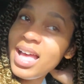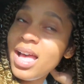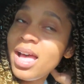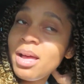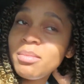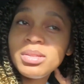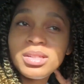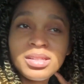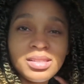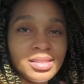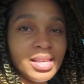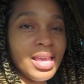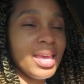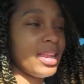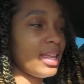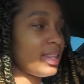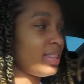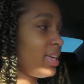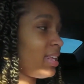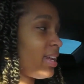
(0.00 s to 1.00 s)
I'm just
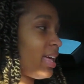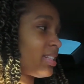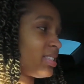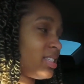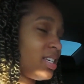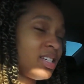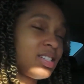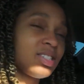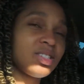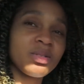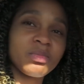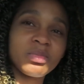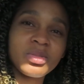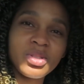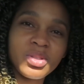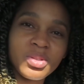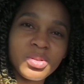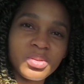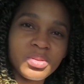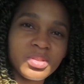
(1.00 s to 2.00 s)
saying, and then I touched them
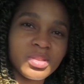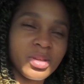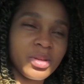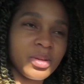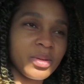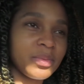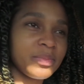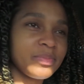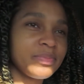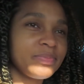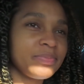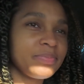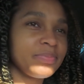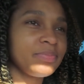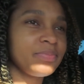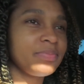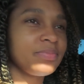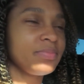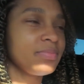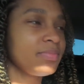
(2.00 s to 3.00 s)
too, so
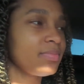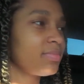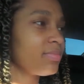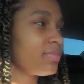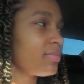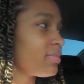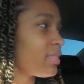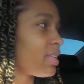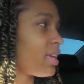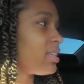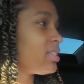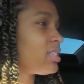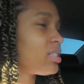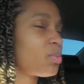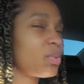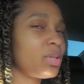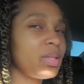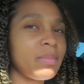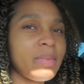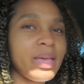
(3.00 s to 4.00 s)
it just
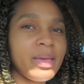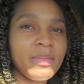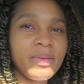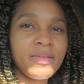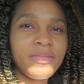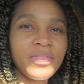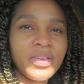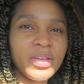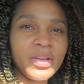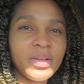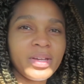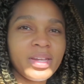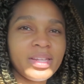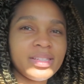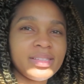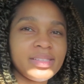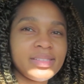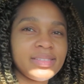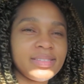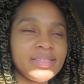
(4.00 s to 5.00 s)
really made me feel
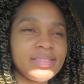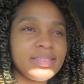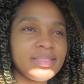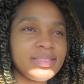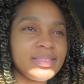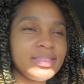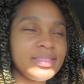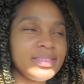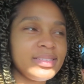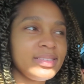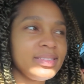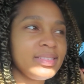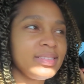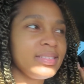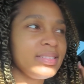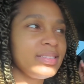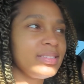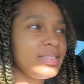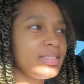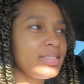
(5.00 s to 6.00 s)

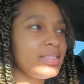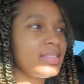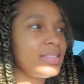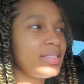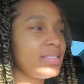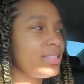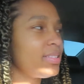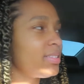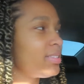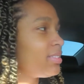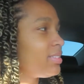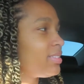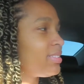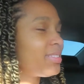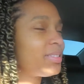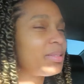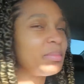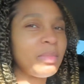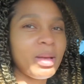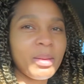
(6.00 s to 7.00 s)
mop-headish.
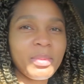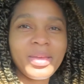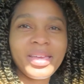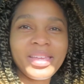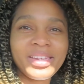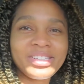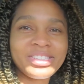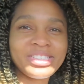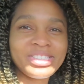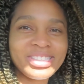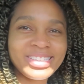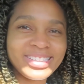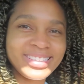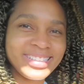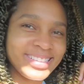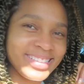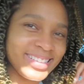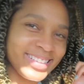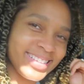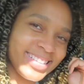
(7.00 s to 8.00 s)
Mop-headish.
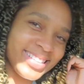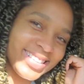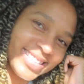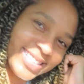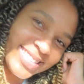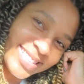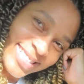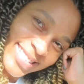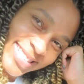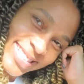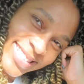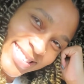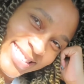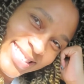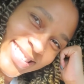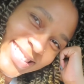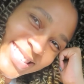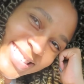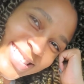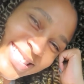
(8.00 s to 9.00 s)
Mm.
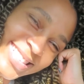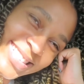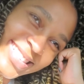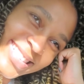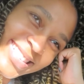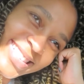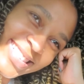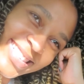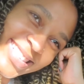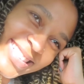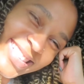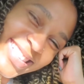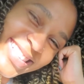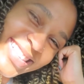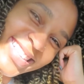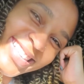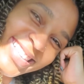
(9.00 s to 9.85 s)
Ain't that some?